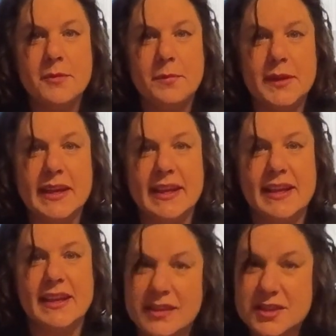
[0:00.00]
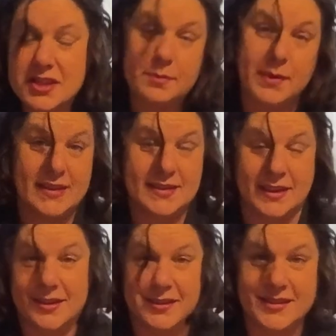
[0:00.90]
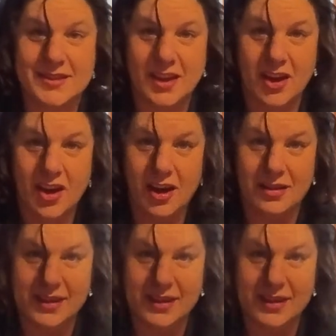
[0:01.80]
putting shipping stickers on